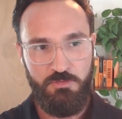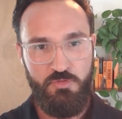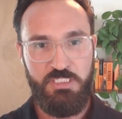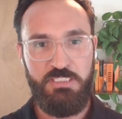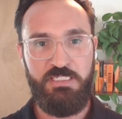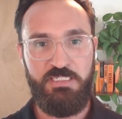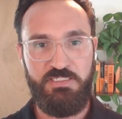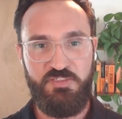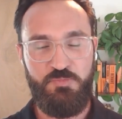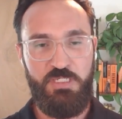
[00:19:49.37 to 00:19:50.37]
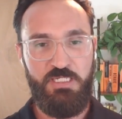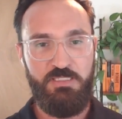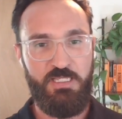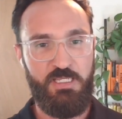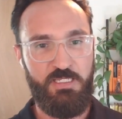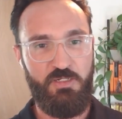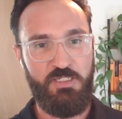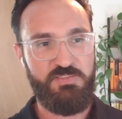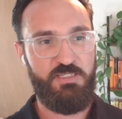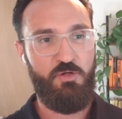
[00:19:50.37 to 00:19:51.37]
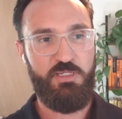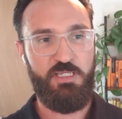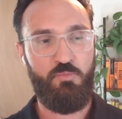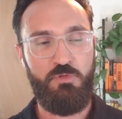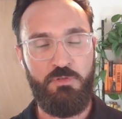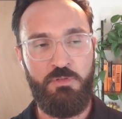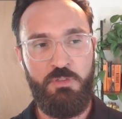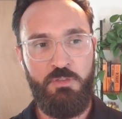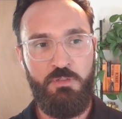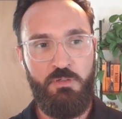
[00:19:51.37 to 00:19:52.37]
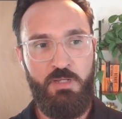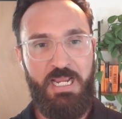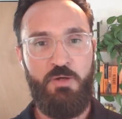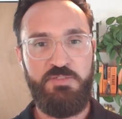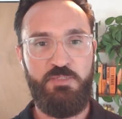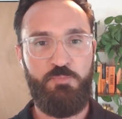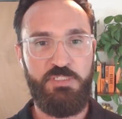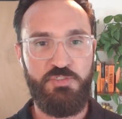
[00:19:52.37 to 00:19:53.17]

you can then expand that and say, okay, well, how has that